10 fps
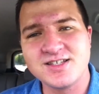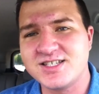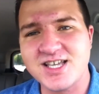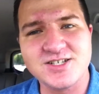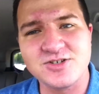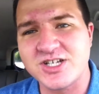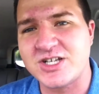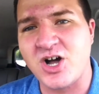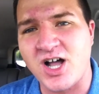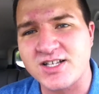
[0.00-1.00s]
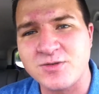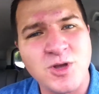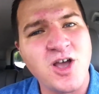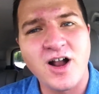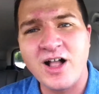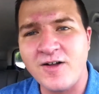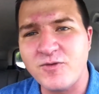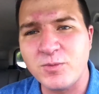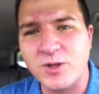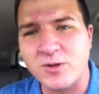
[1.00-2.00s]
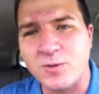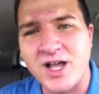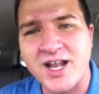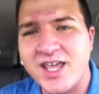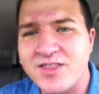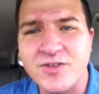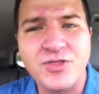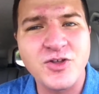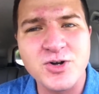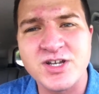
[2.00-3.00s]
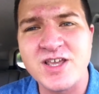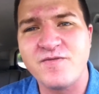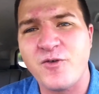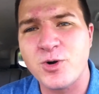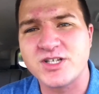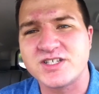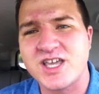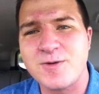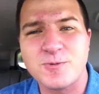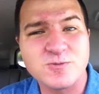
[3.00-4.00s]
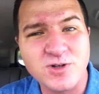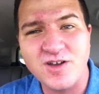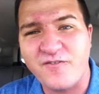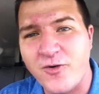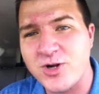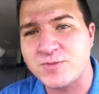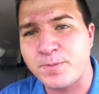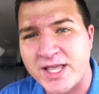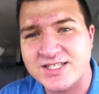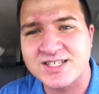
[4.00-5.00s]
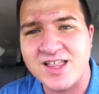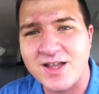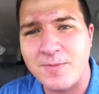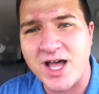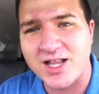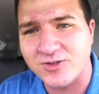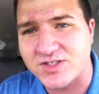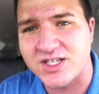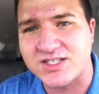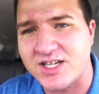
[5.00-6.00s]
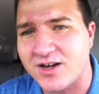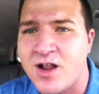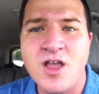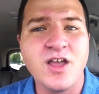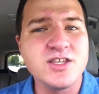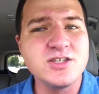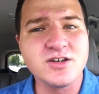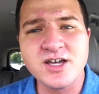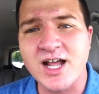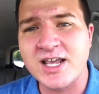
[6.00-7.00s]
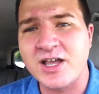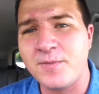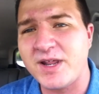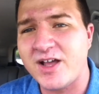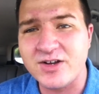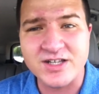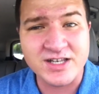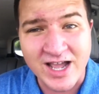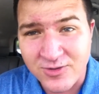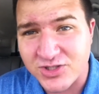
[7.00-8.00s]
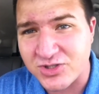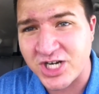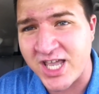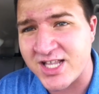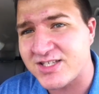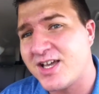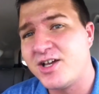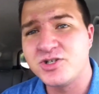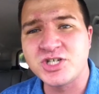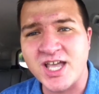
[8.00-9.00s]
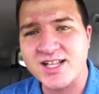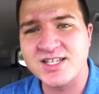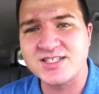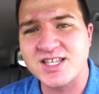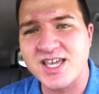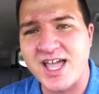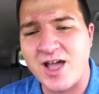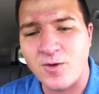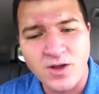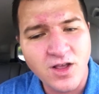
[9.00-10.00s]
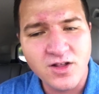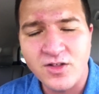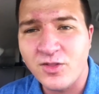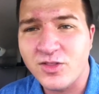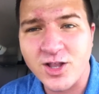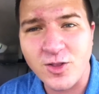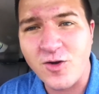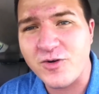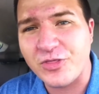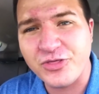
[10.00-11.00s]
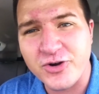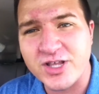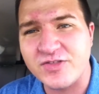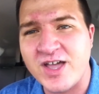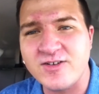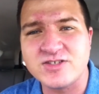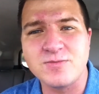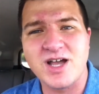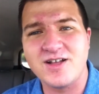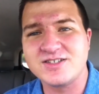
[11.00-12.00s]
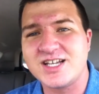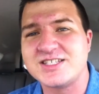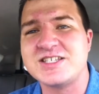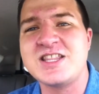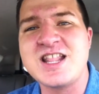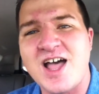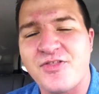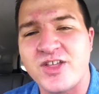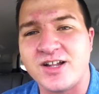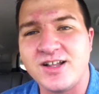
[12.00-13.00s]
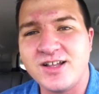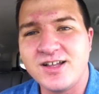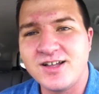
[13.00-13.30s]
These things are just awesome, comfortable to ride. Hey, the 13 Ford Escape was one of Ford's best-selling models this year. You gotta come down to, now's your chance, check this thing out. A little over 30,000 miles, that's nothing.